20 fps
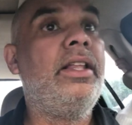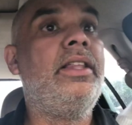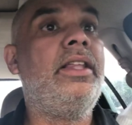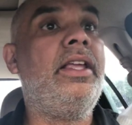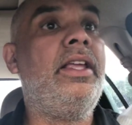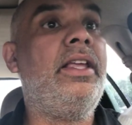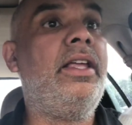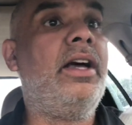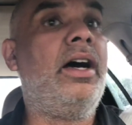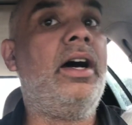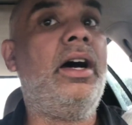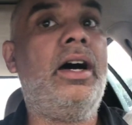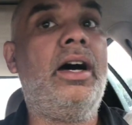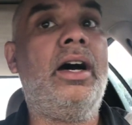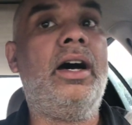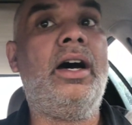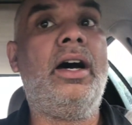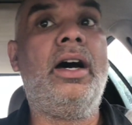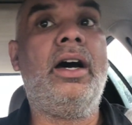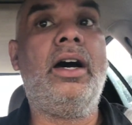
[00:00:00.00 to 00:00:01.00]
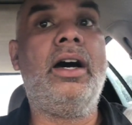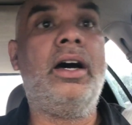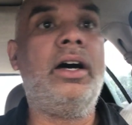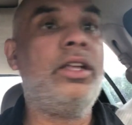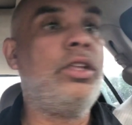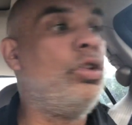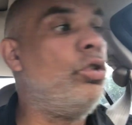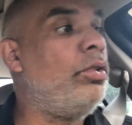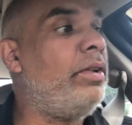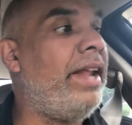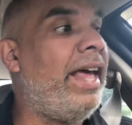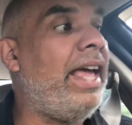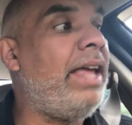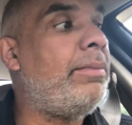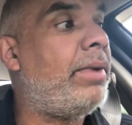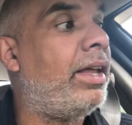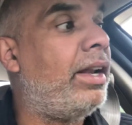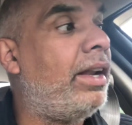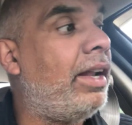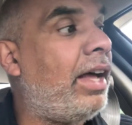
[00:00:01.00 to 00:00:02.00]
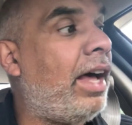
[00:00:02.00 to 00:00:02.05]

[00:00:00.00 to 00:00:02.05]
you name it.